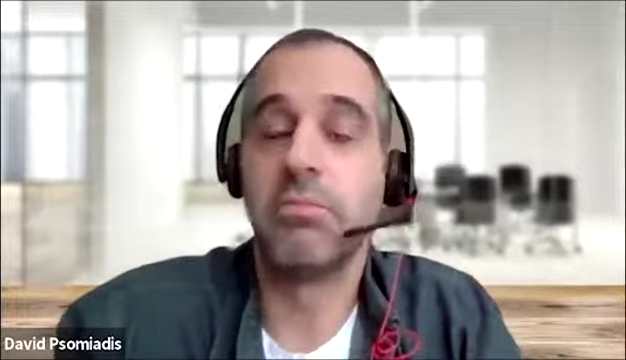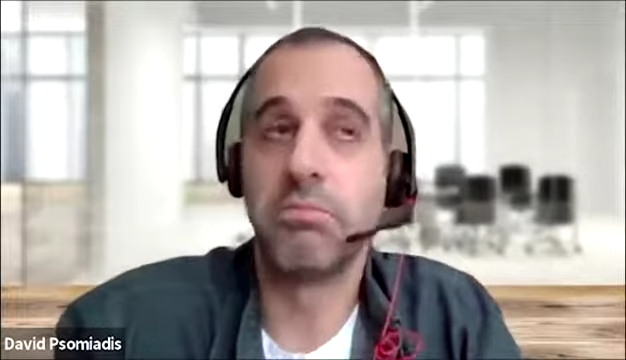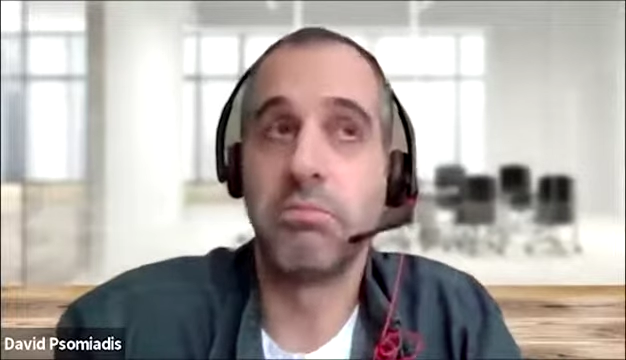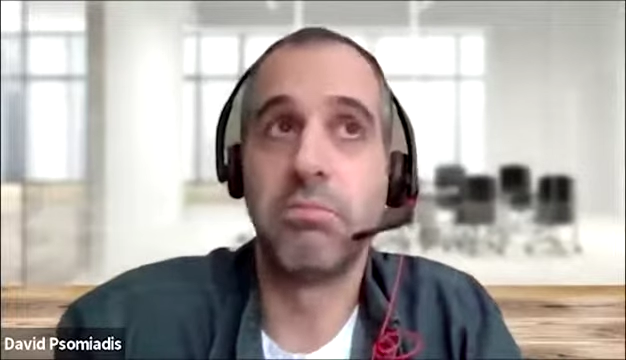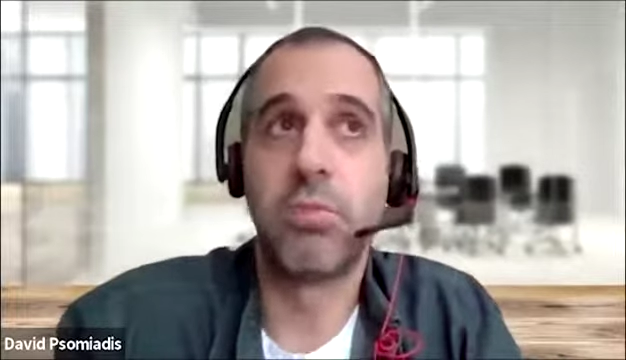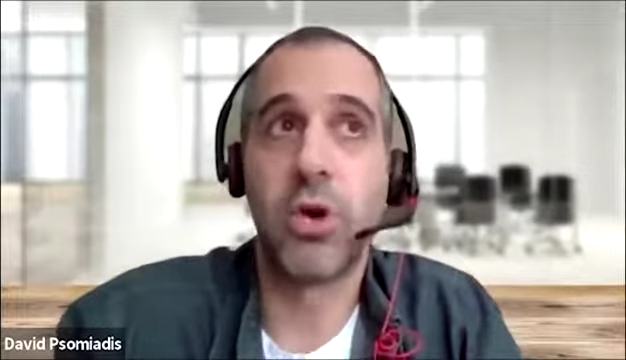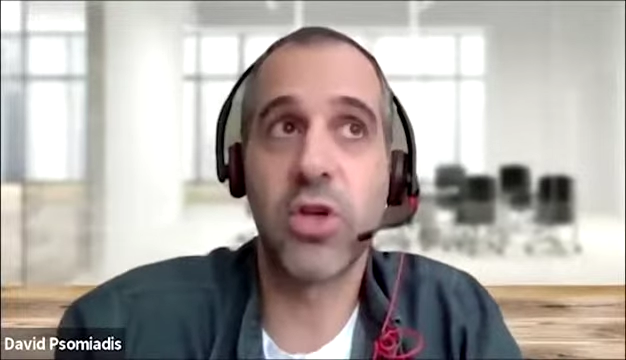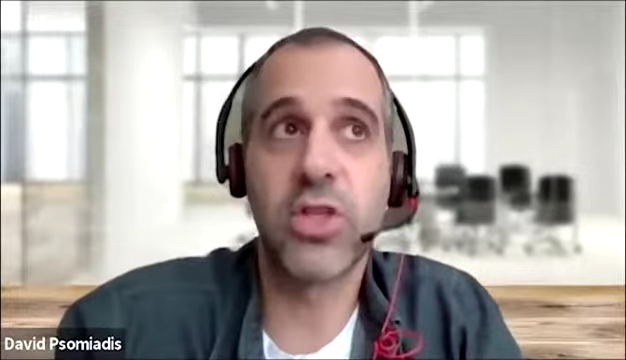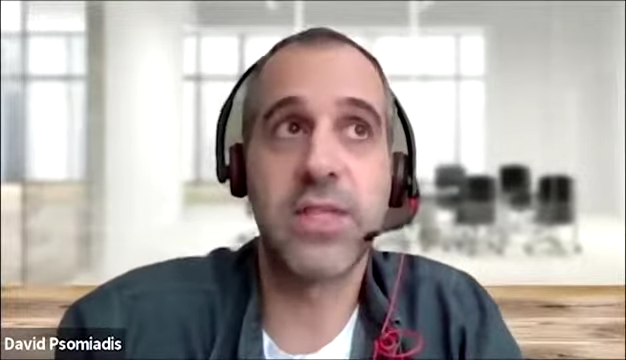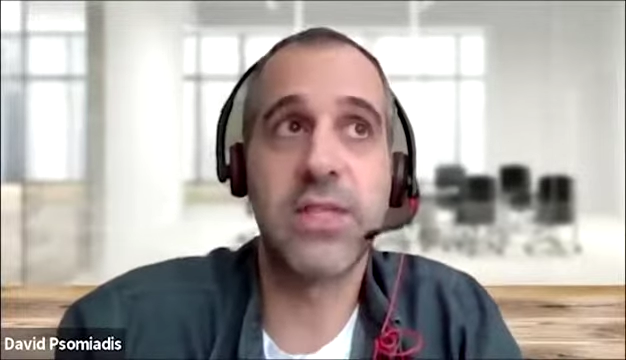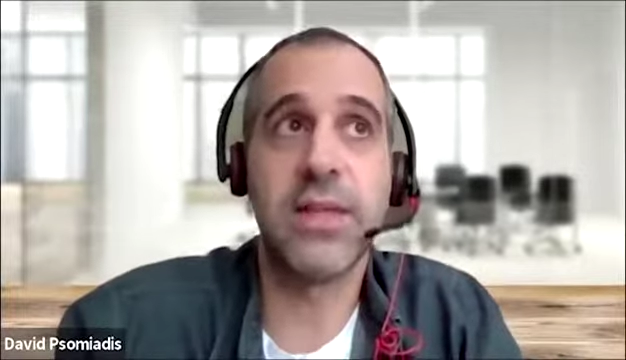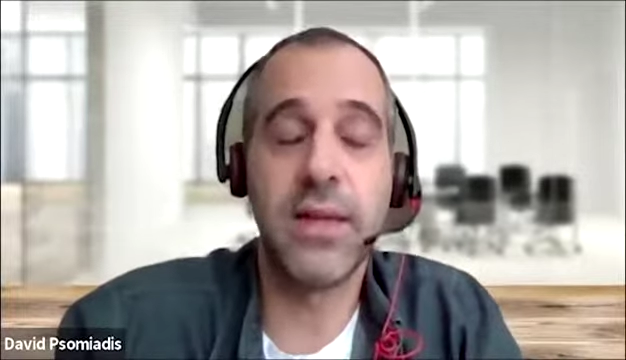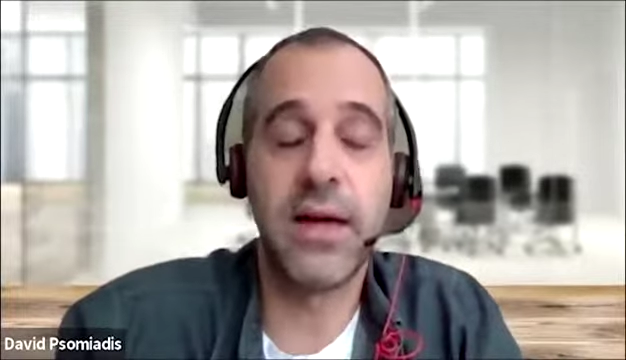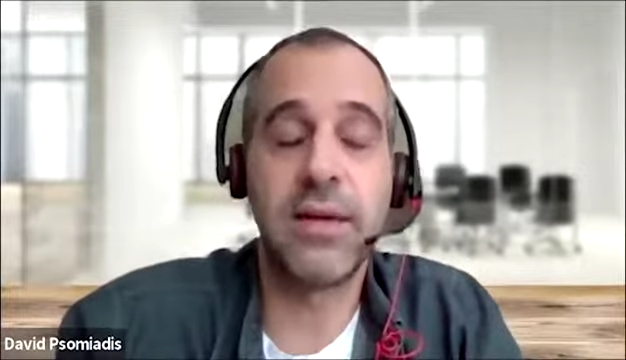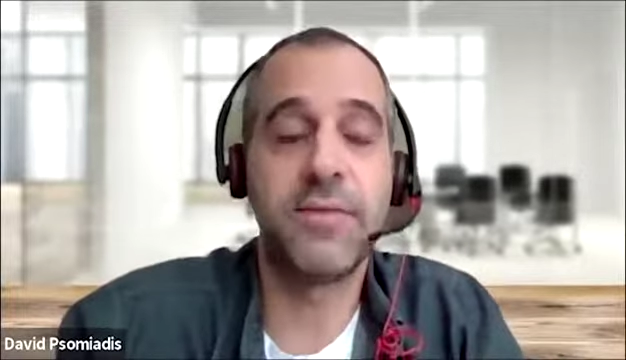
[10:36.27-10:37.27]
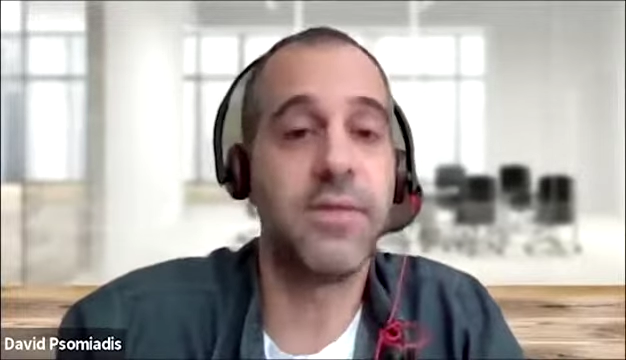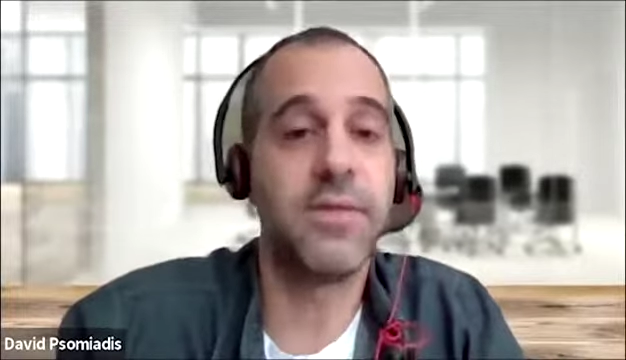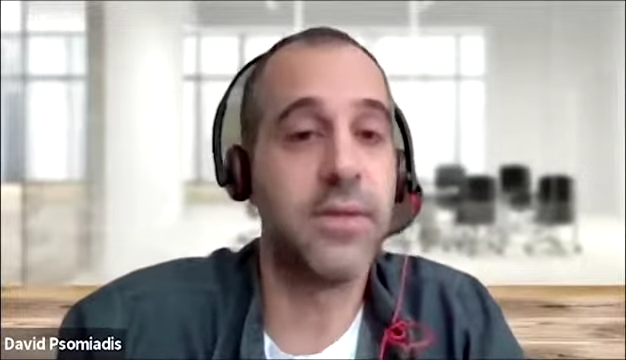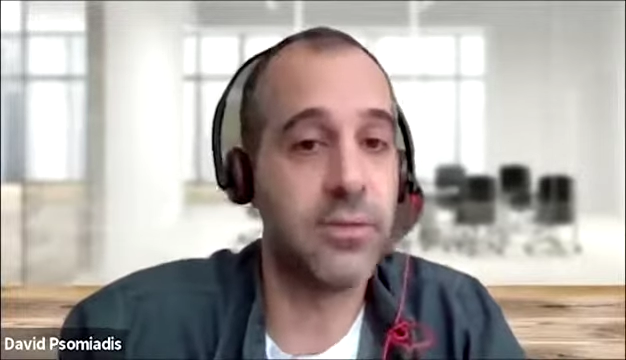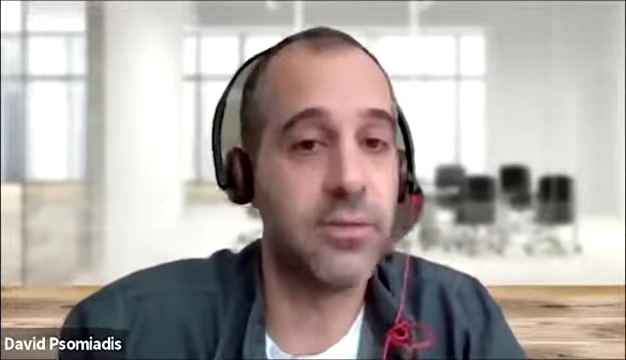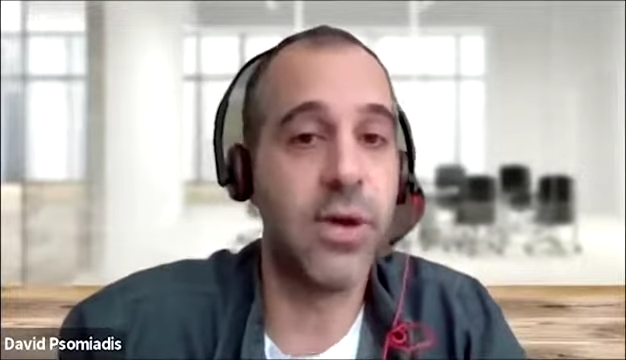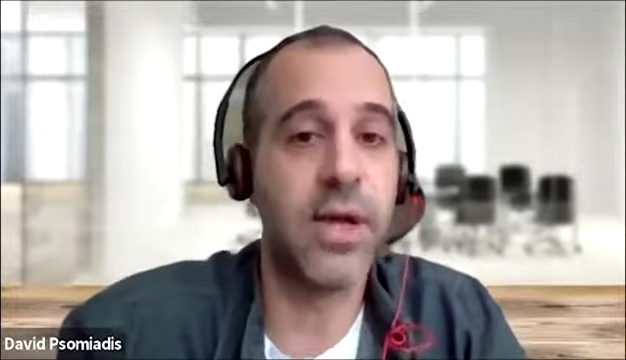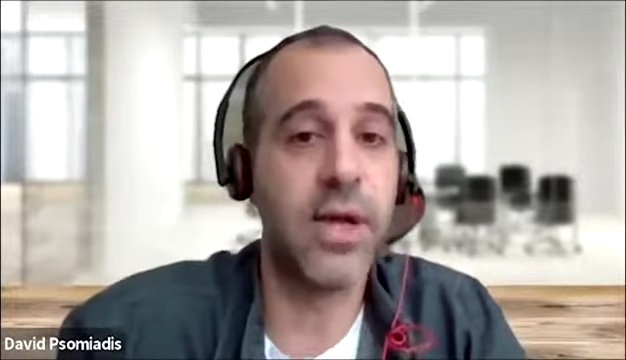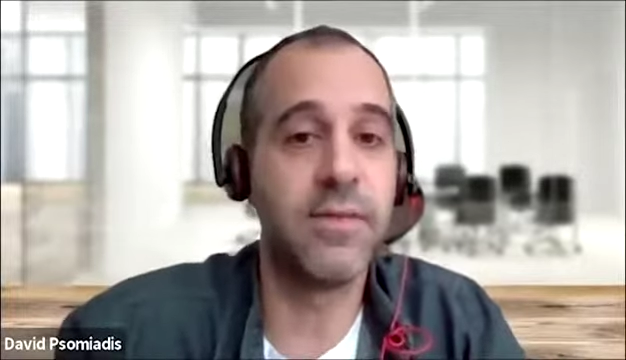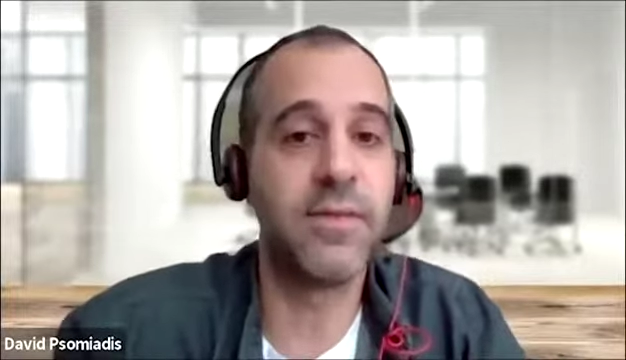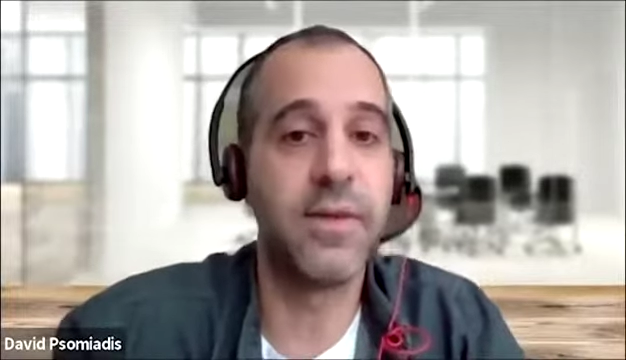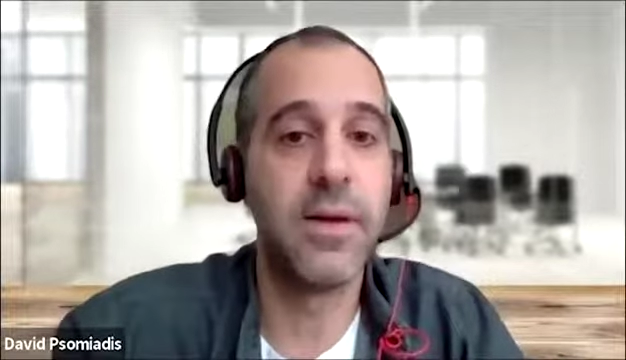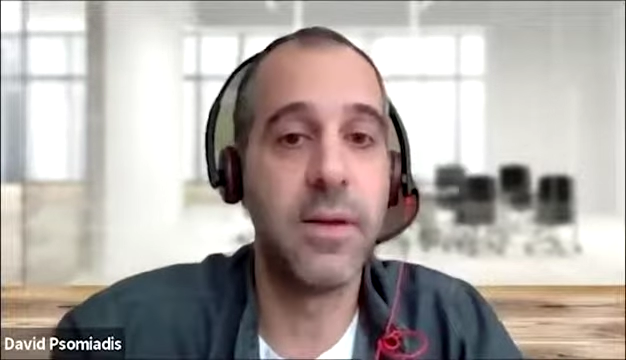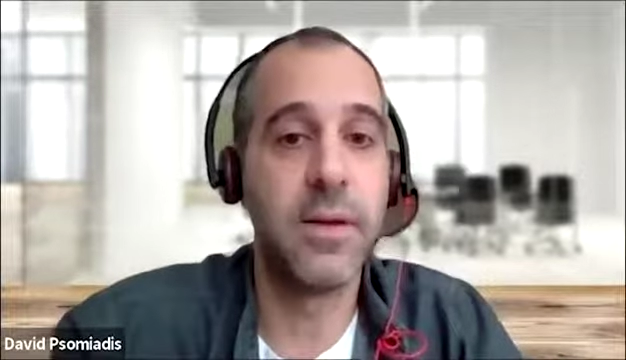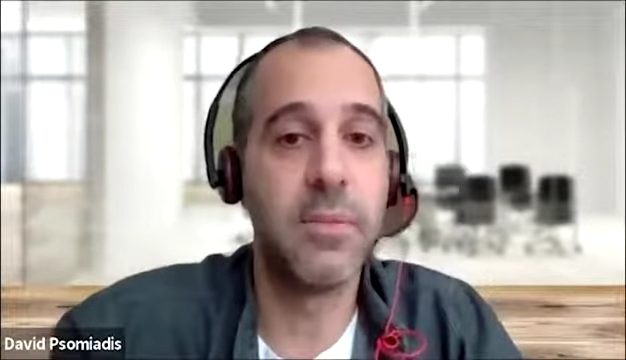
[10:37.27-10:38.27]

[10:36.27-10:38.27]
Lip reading: processed enough to have